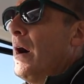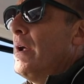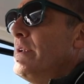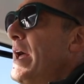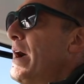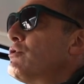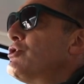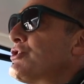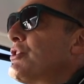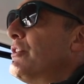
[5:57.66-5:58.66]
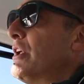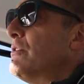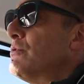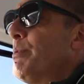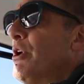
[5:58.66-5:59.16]
And now, just on the
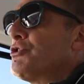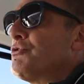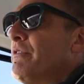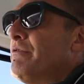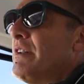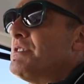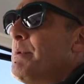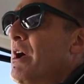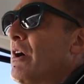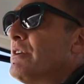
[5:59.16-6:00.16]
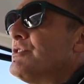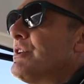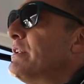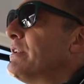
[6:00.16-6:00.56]
little plotter in front of me, I can see the